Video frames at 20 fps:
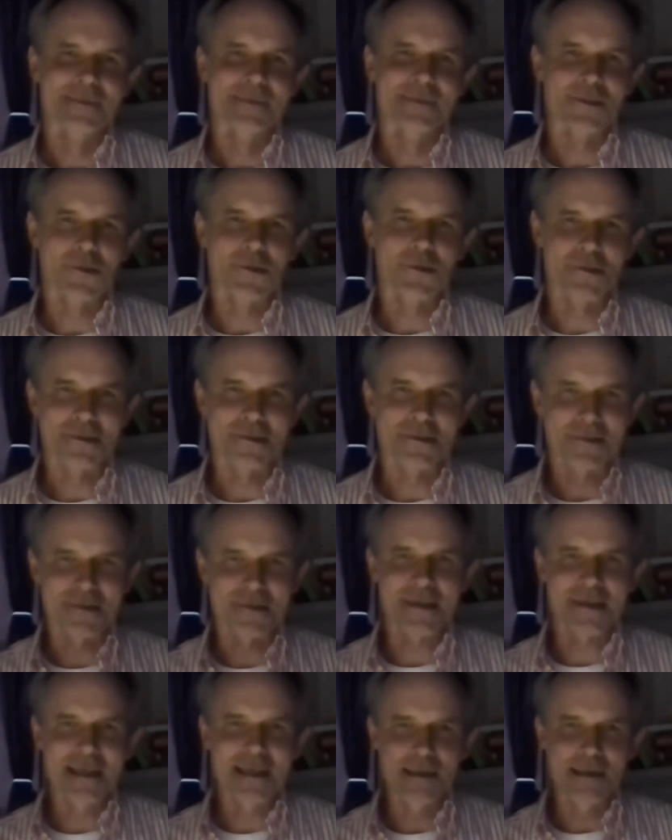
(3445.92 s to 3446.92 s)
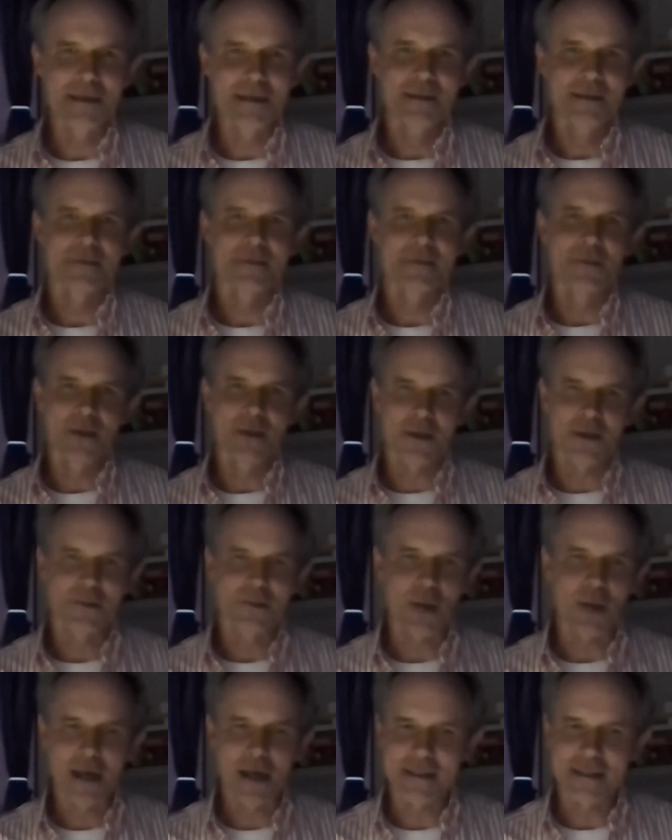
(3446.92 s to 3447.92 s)
just to see, you know, you
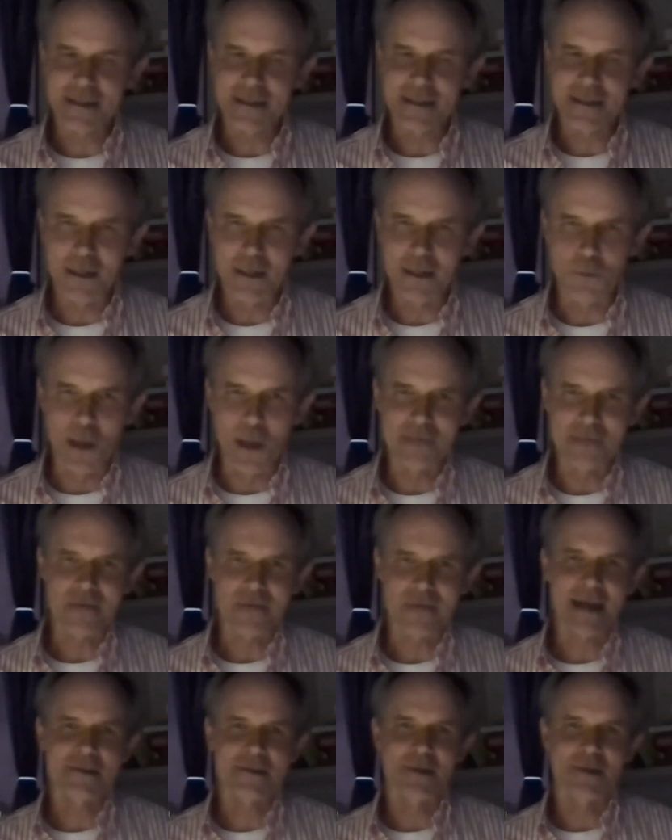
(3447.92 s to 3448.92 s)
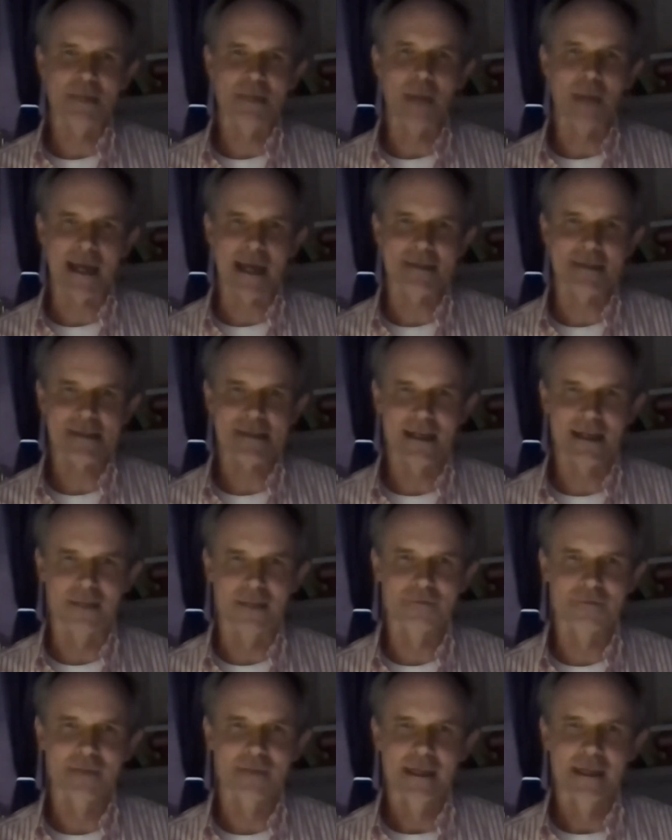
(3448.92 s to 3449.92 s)
can't just look at one factory by
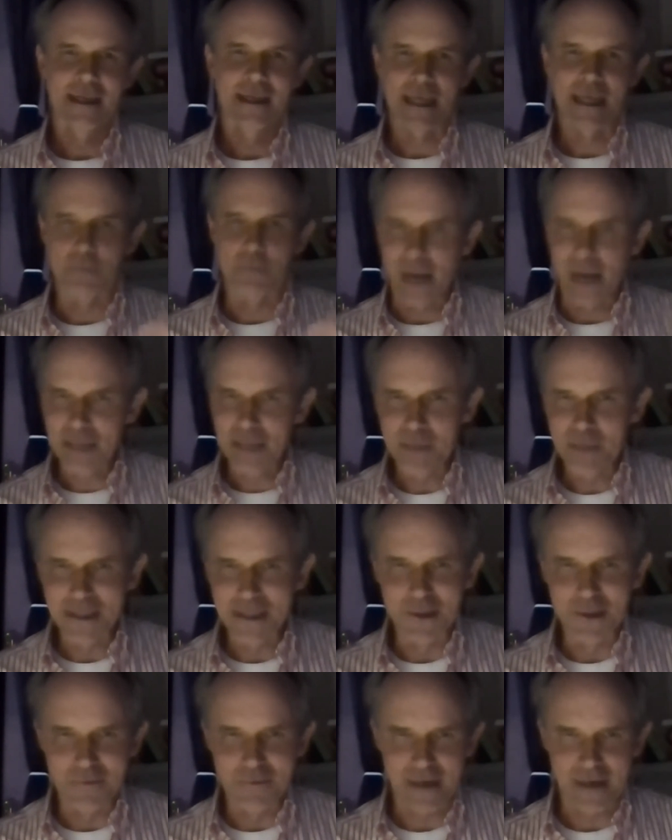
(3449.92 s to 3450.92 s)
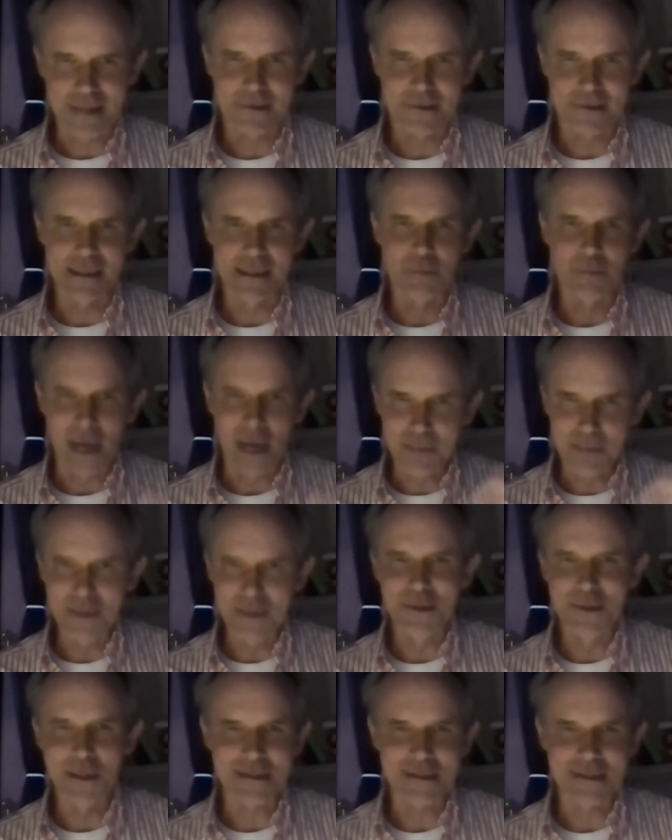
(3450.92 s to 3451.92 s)
itself. It might be a good factory, it might be
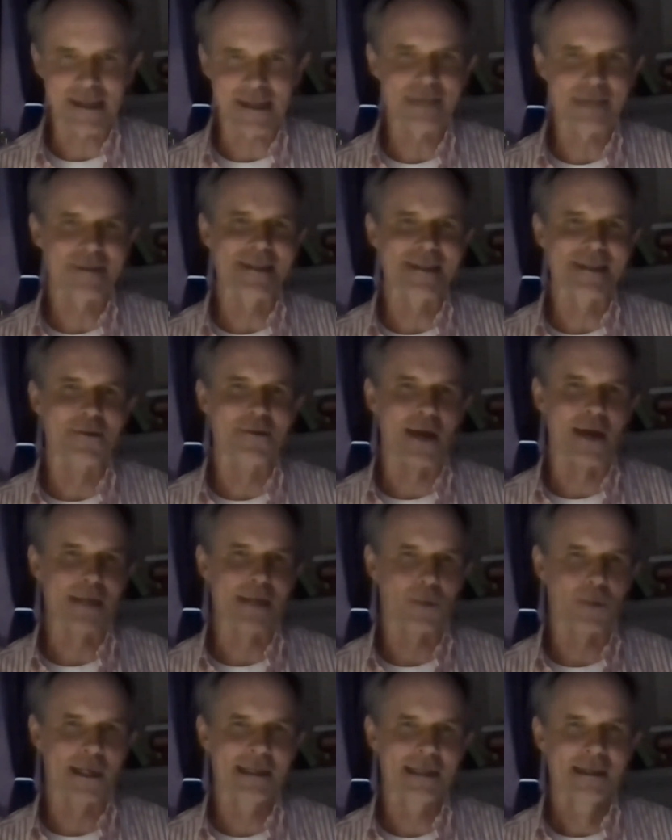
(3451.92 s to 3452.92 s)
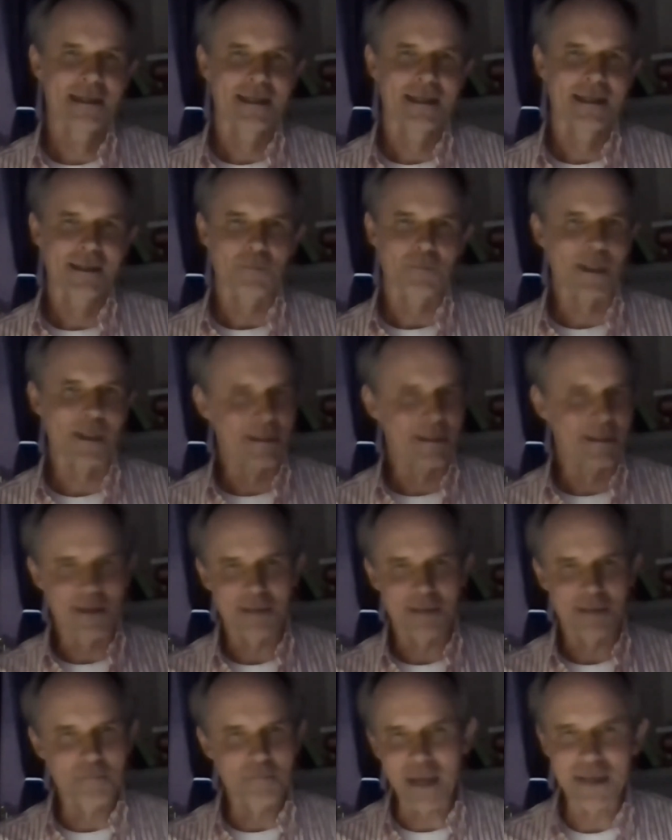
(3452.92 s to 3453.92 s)
doing safety the right way, but it
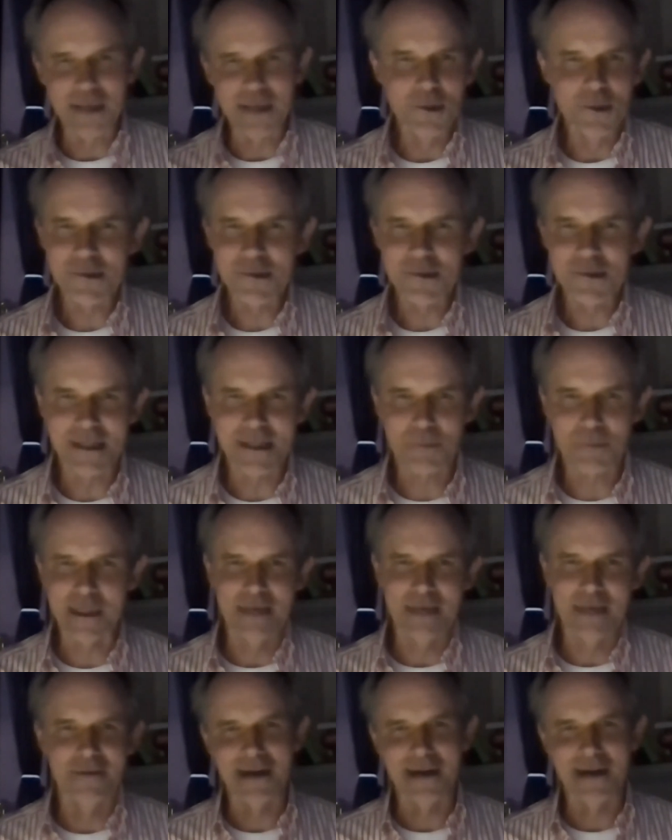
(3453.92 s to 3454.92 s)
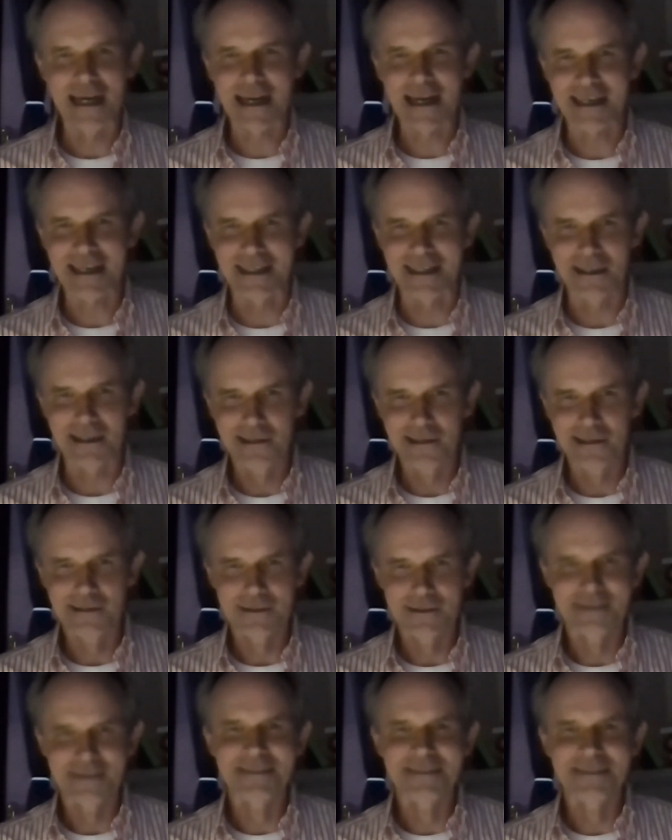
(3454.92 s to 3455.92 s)
uh, might also just be a very lucky
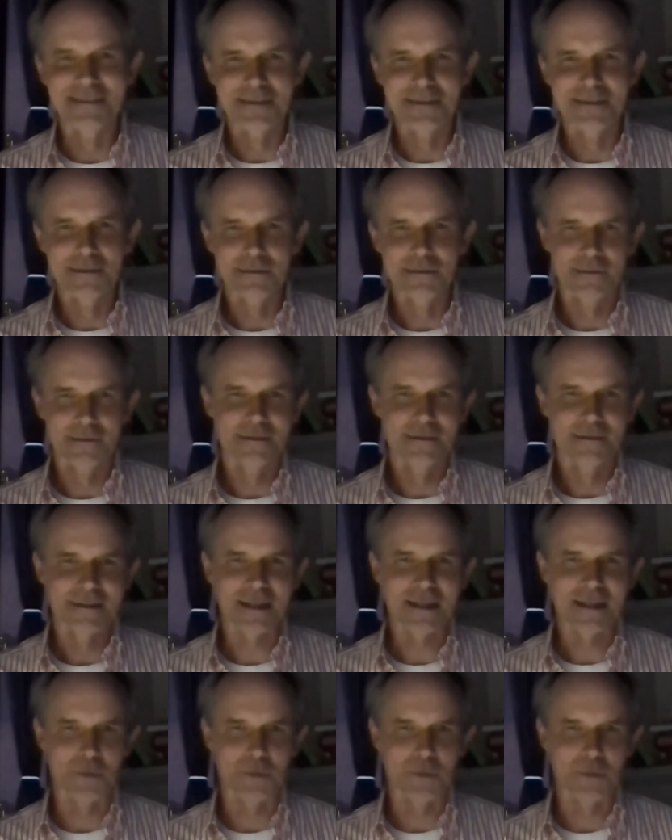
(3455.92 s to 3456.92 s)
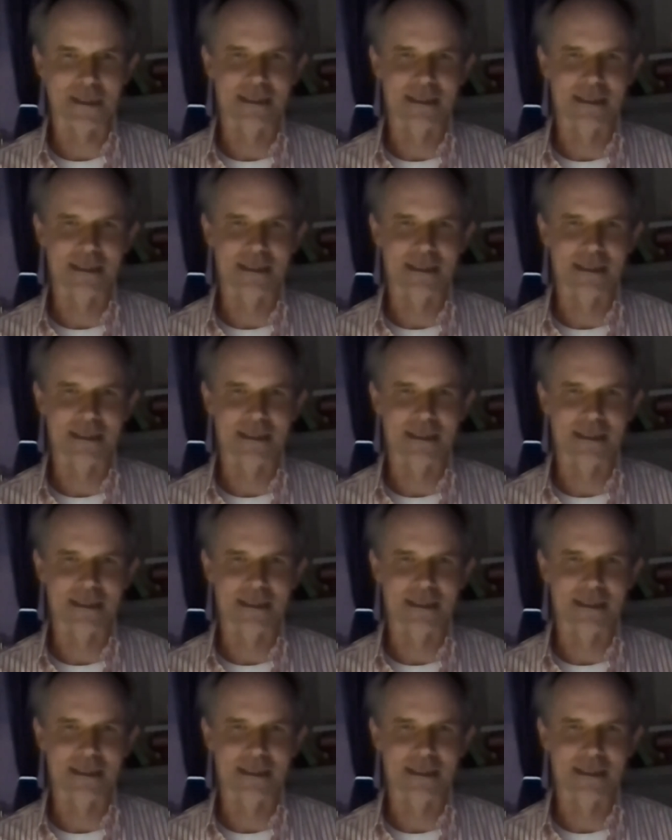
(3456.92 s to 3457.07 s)
company.